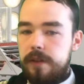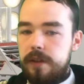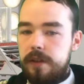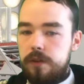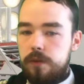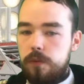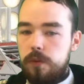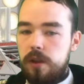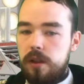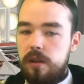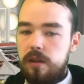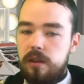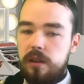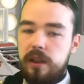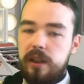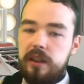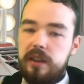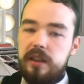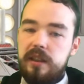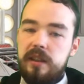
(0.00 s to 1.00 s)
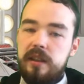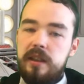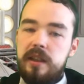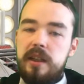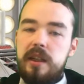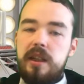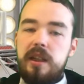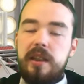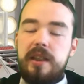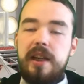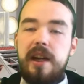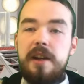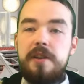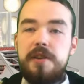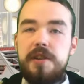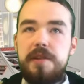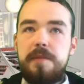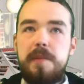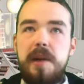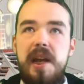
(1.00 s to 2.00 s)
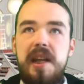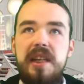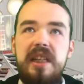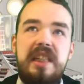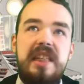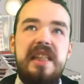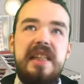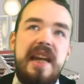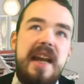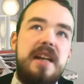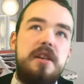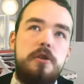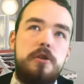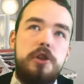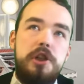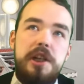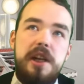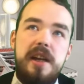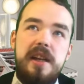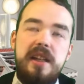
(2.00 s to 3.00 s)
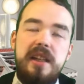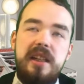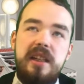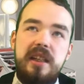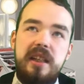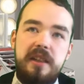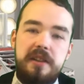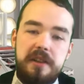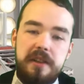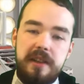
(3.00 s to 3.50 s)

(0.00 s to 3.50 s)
as well, like the charismatic, energetic,